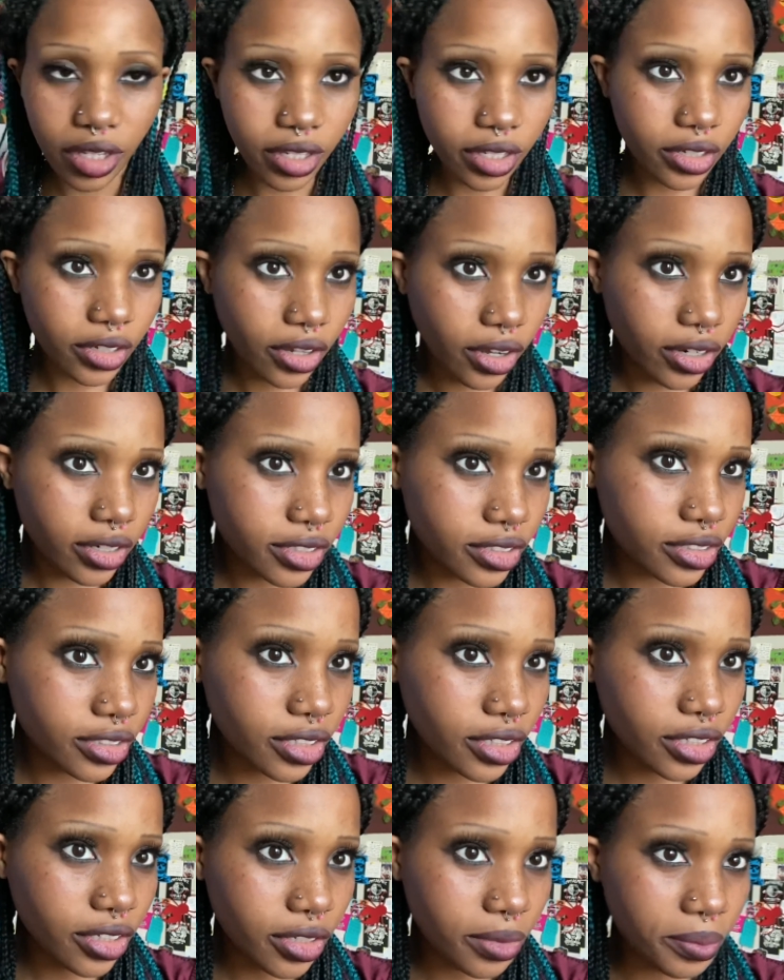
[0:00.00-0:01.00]
It
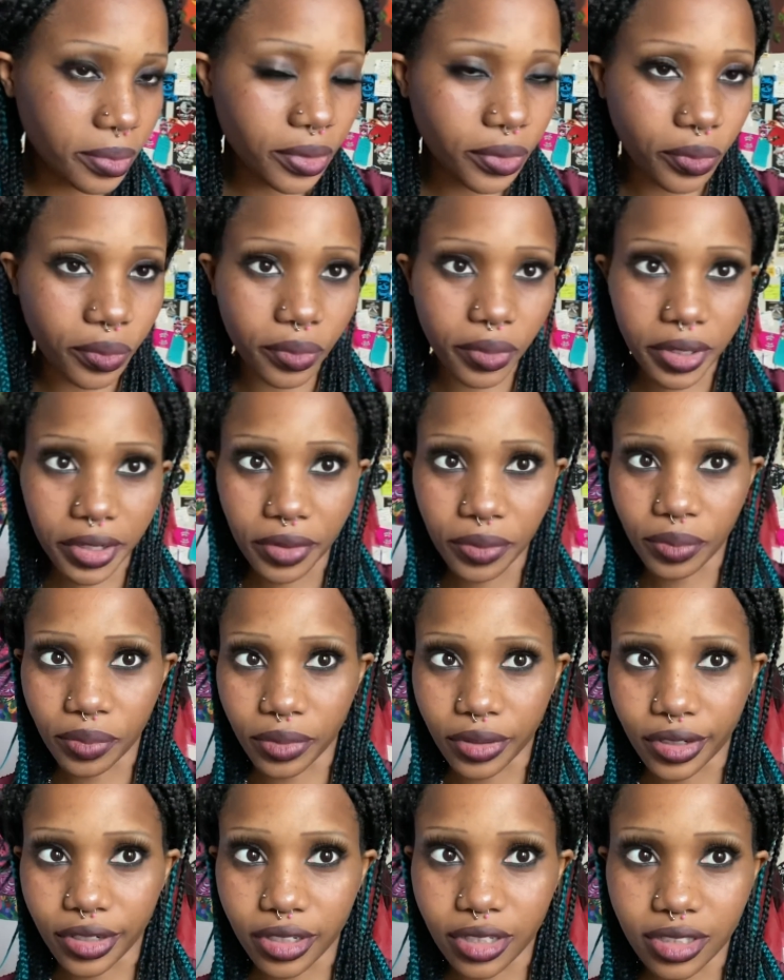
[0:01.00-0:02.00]
honestly could be way
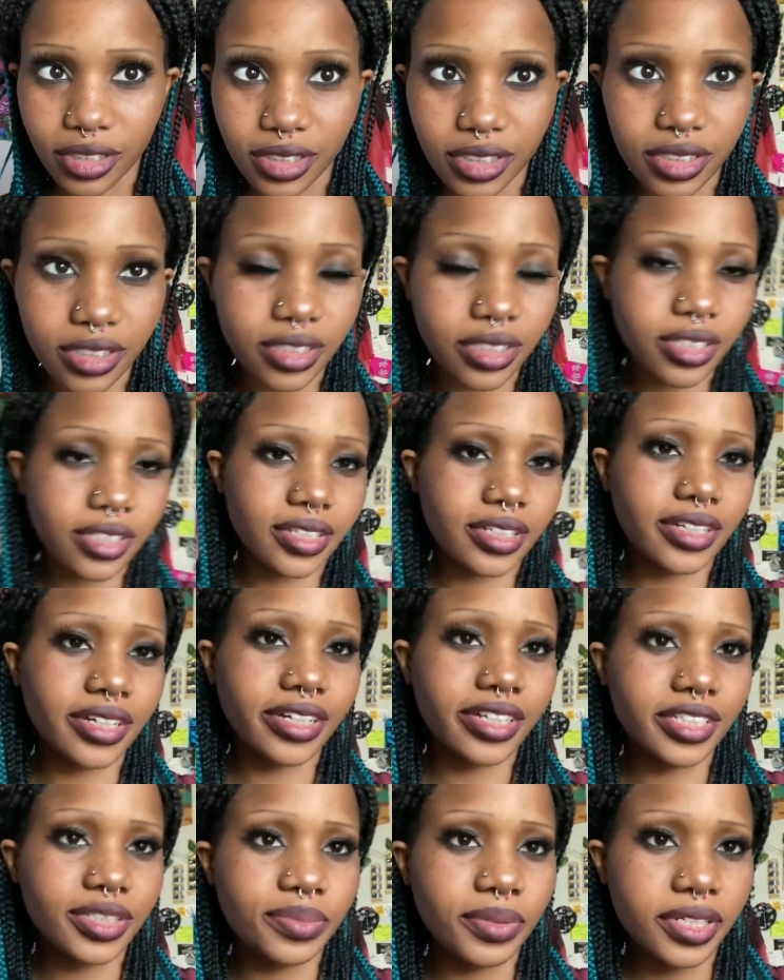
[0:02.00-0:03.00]
worse,
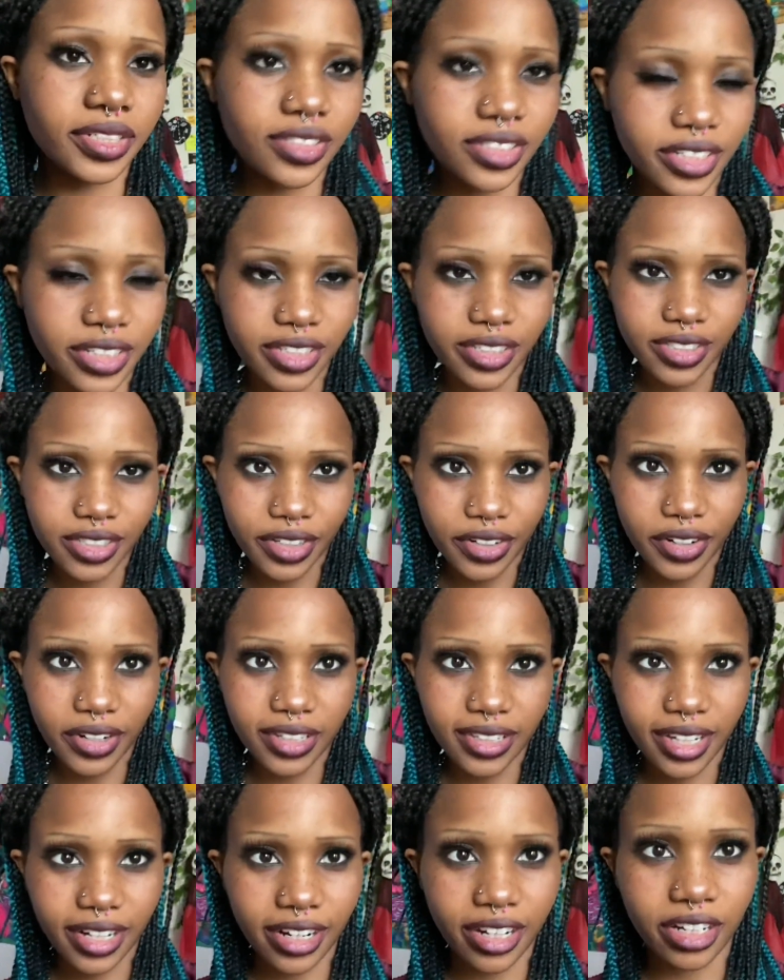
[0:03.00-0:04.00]
especially considering
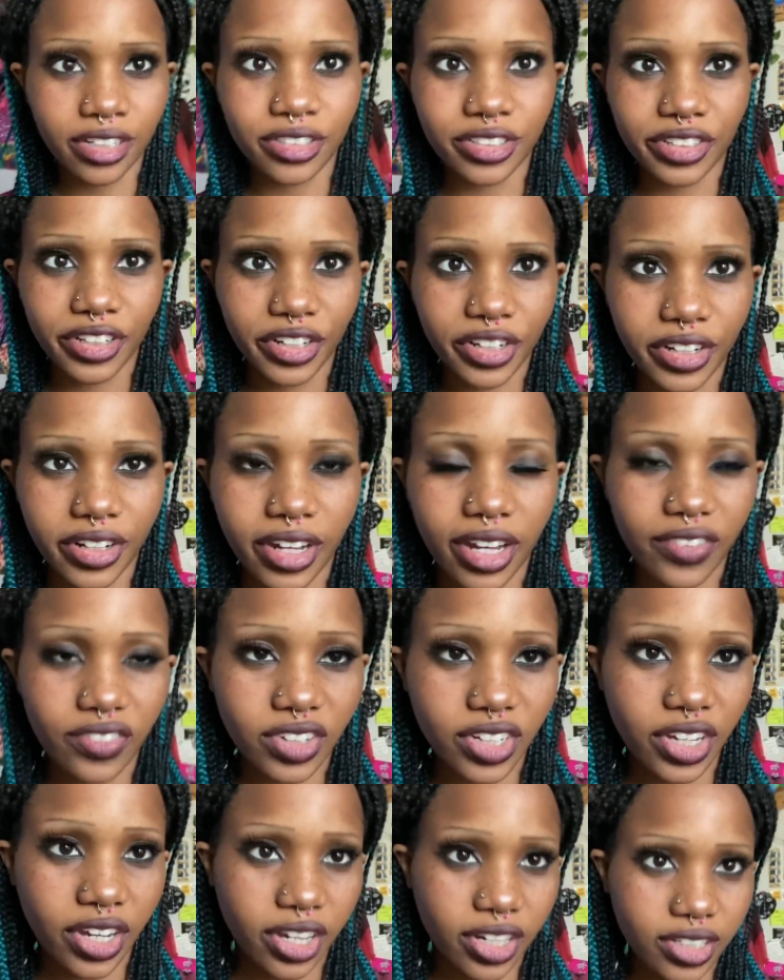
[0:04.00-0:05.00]
that I didn't have
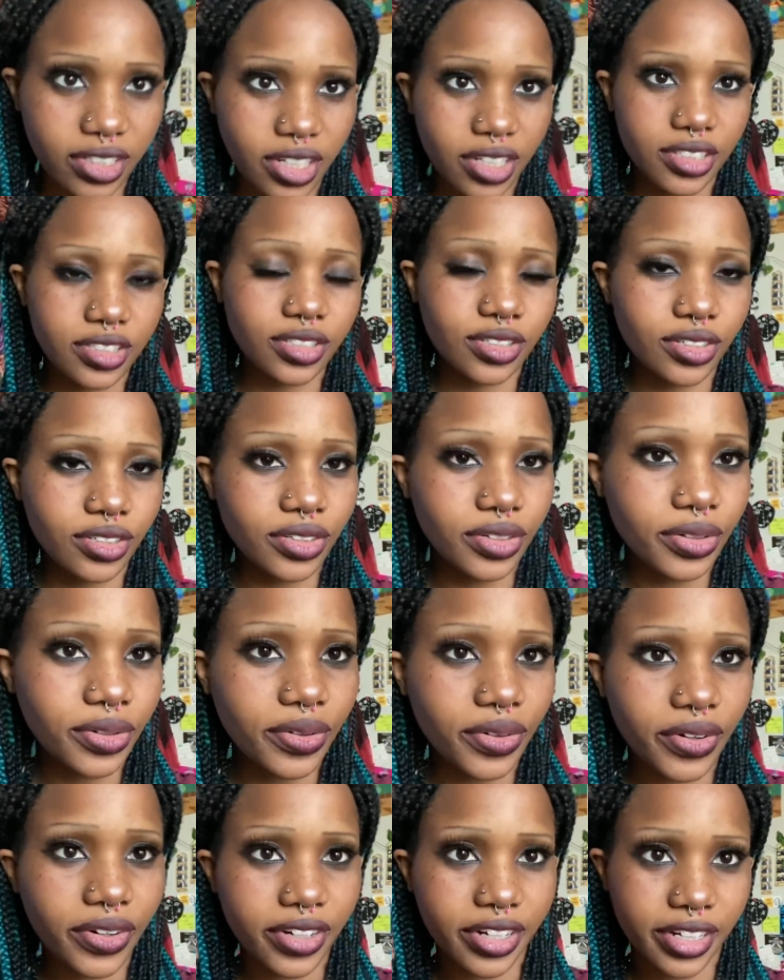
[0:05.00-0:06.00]
any eyelash glue
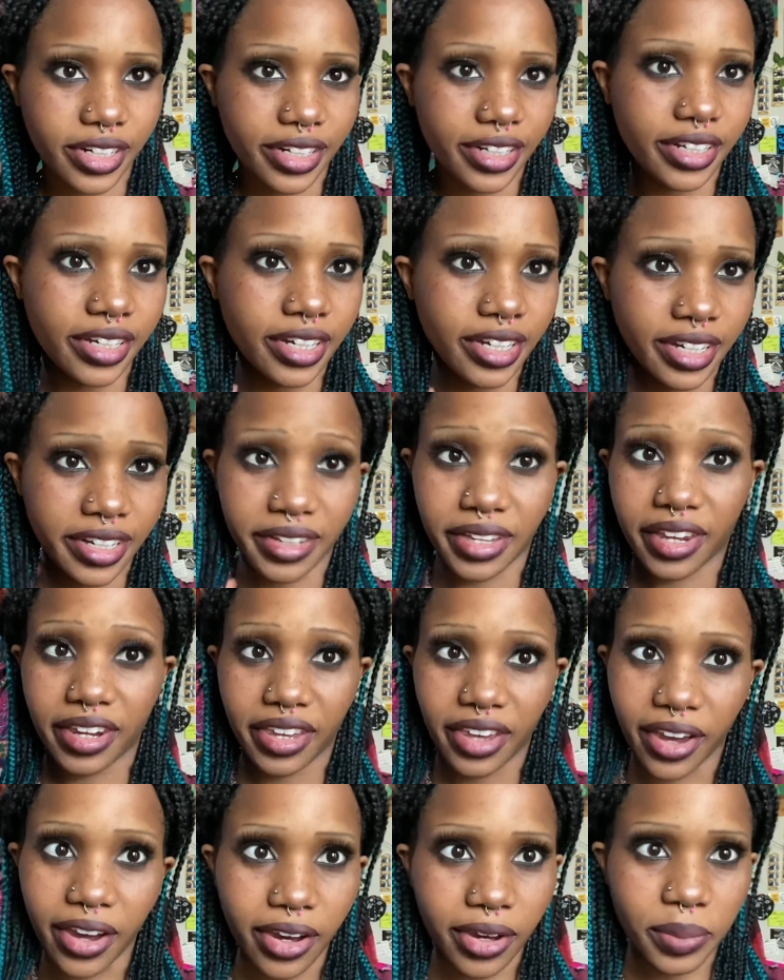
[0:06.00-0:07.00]
or
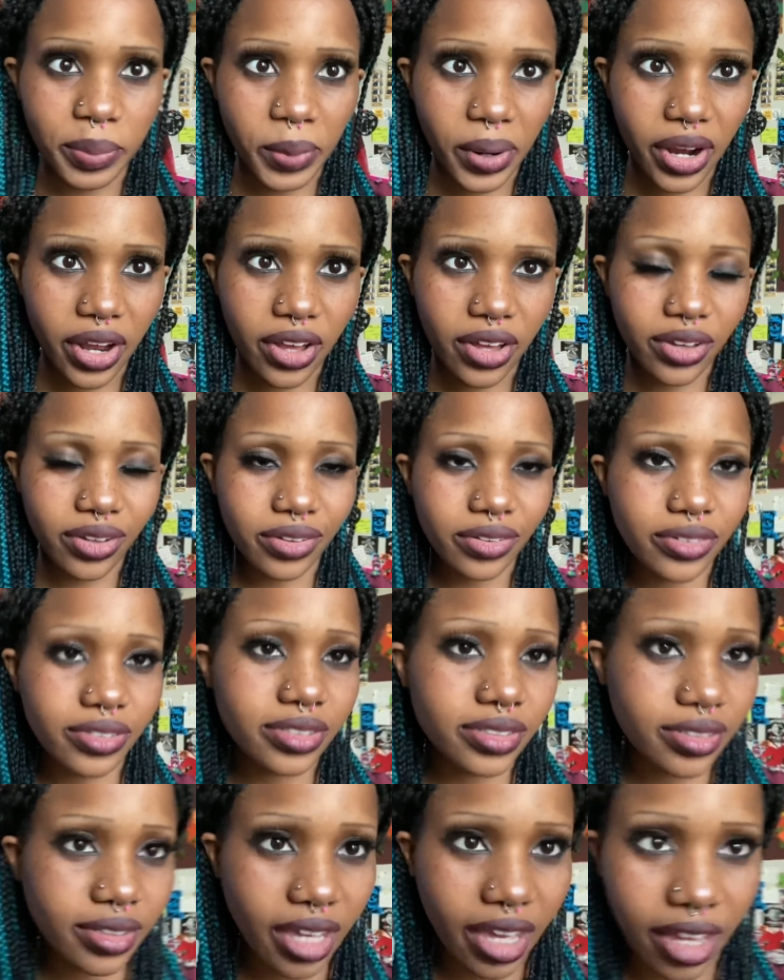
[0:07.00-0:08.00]
any
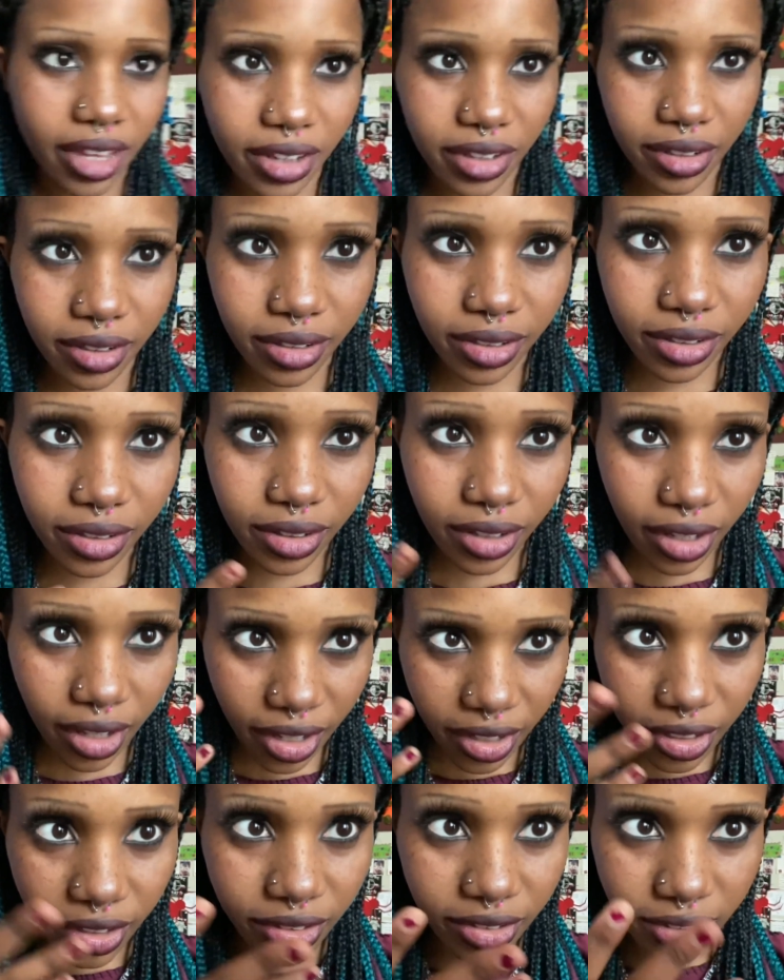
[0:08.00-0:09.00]
eyebrows and
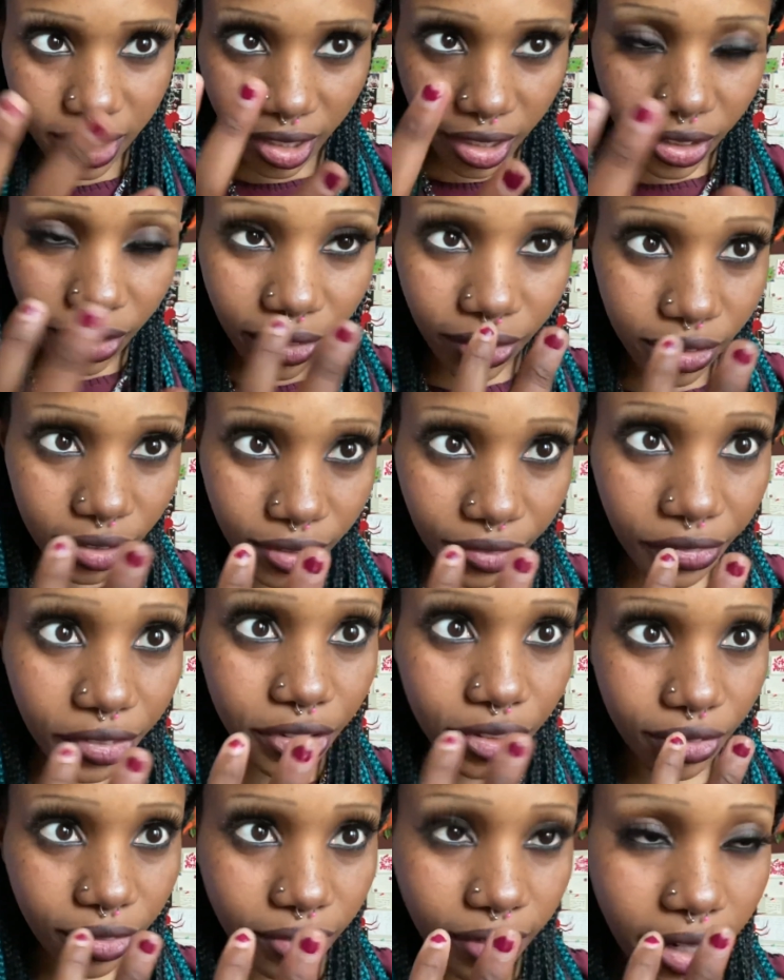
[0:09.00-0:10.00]
any scales for
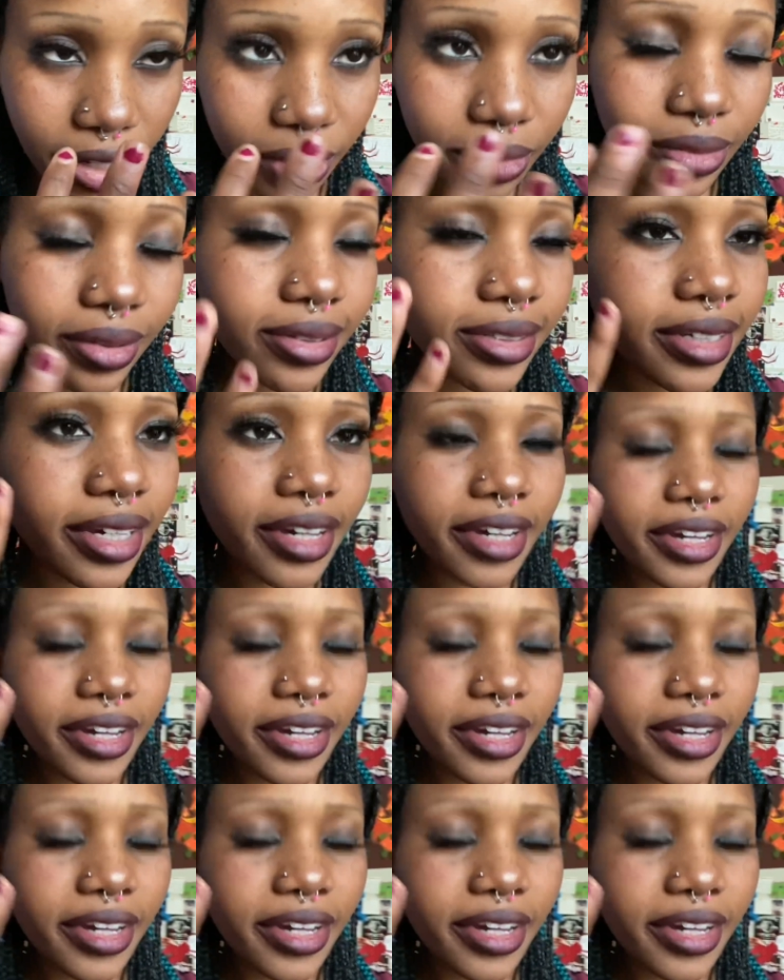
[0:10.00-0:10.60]
the freckles.